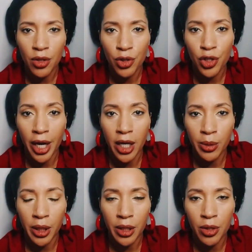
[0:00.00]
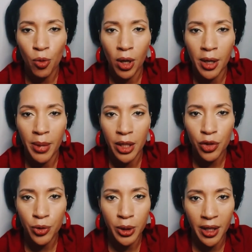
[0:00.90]
your shower, you want to make
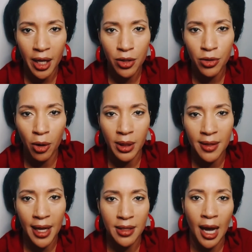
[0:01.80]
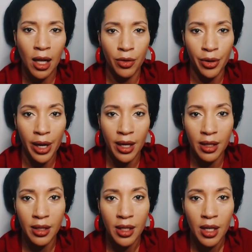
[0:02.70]
sure that you don't leave that towel on your
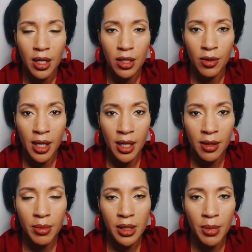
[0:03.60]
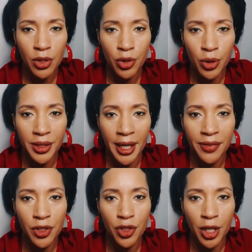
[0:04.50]
head. Again, it must make sure that
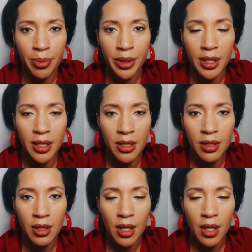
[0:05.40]
the shape is